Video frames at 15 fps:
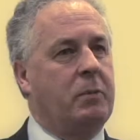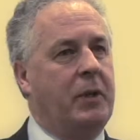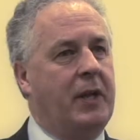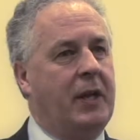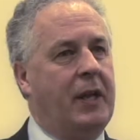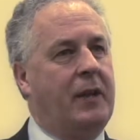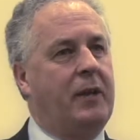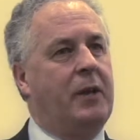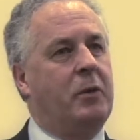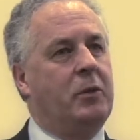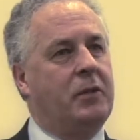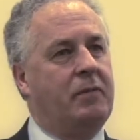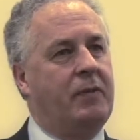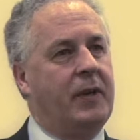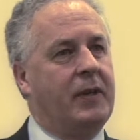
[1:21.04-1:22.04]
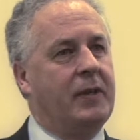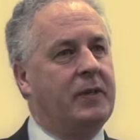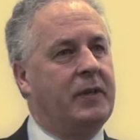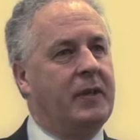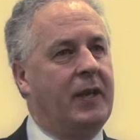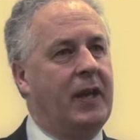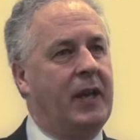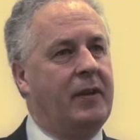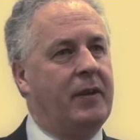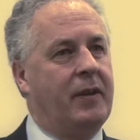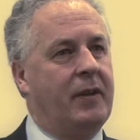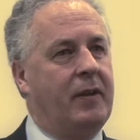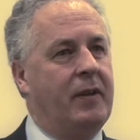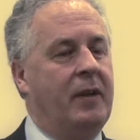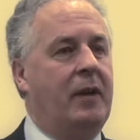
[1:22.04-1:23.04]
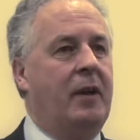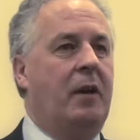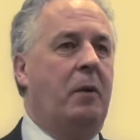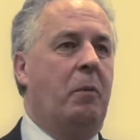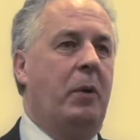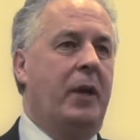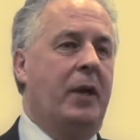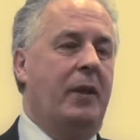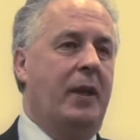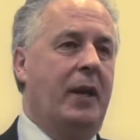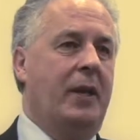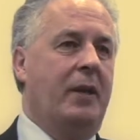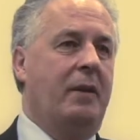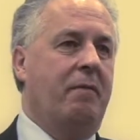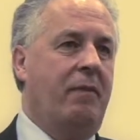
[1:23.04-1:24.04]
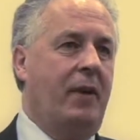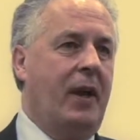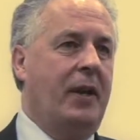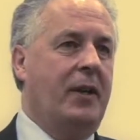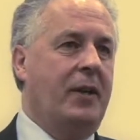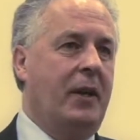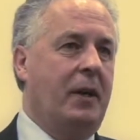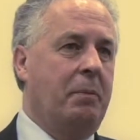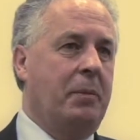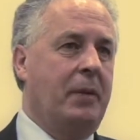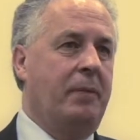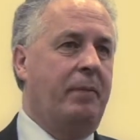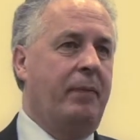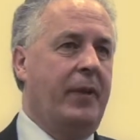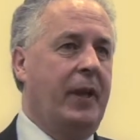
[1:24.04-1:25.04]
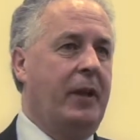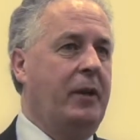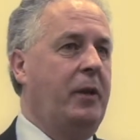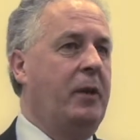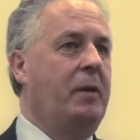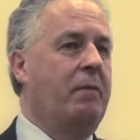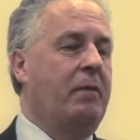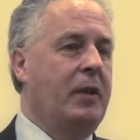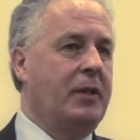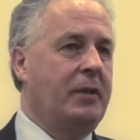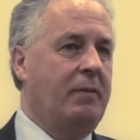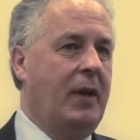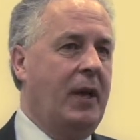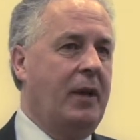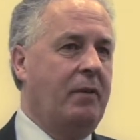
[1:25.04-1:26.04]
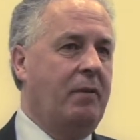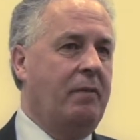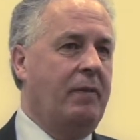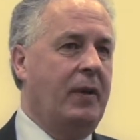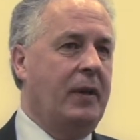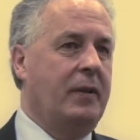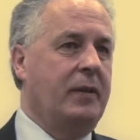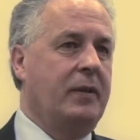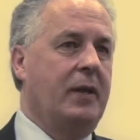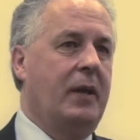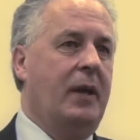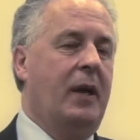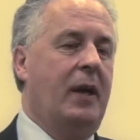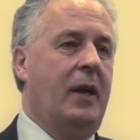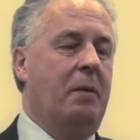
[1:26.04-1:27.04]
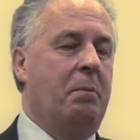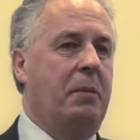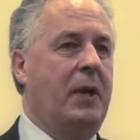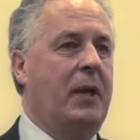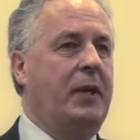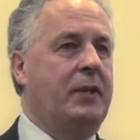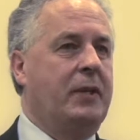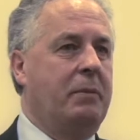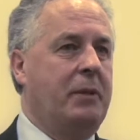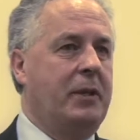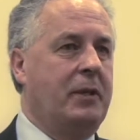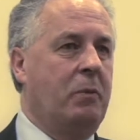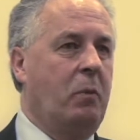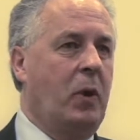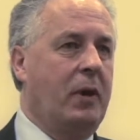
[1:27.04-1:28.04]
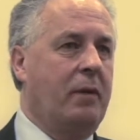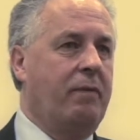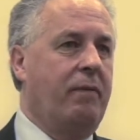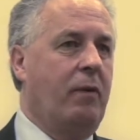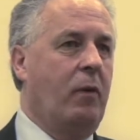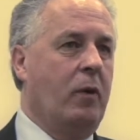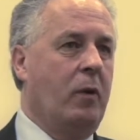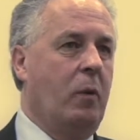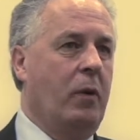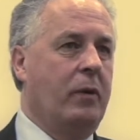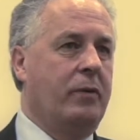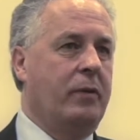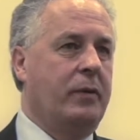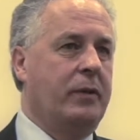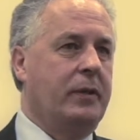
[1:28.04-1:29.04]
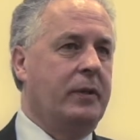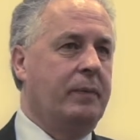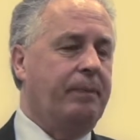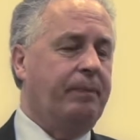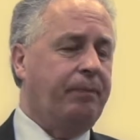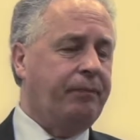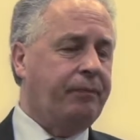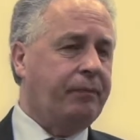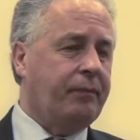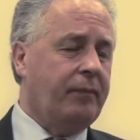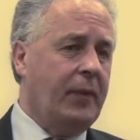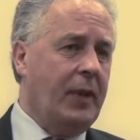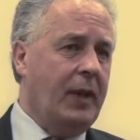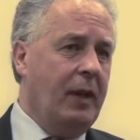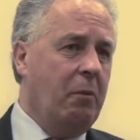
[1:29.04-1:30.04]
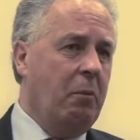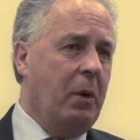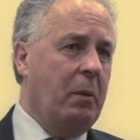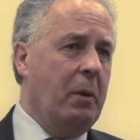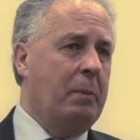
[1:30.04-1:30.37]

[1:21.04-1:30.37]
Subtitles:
we get those figures together, we can then divide up that universe of 100 funds and place them into one of 4 quadrants. And what we're